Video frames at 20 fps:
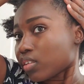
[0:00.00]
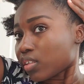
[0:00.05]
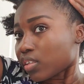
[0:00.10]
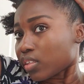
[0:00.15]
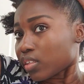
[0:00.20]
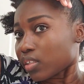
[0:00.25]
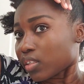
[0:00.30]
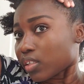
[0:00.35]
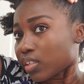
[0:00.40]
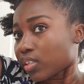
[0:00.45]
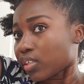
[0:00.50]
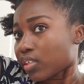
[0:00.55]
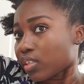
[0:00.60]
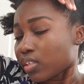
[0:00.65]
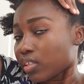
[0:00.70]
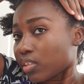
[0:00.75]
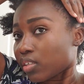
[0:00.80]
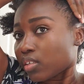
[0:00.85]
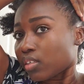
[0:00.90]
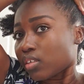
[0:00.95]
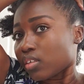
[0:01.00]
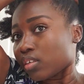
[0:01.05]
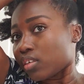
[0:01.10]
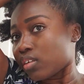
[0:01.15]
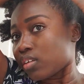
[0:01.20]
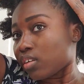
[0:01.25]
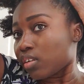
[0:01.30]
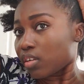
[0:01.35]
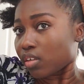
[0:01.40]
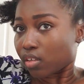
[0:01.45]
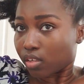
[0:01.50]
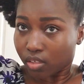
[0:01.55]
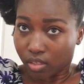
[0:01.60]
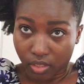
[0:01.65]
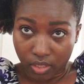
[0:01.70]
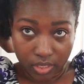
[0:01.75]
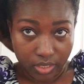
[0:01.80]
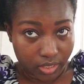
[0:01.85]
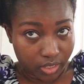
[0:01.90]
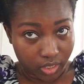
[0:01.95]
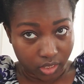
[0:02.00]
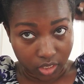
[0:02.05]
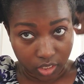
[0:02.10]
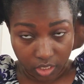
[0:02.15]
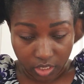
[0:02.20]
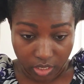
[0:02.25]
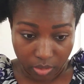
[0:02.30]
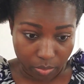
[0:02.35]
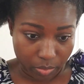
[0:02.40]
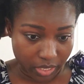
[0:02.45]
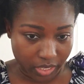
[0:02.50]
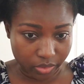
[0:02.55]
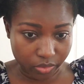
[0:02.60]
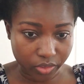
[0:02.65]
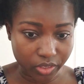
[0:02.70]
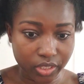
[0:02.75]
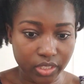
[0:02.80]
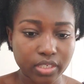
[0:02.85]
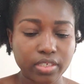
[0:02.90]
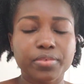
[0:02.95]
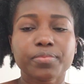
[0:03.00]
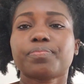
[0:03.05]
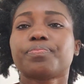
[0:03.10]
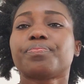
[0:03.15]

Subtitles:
I think that's a good amount.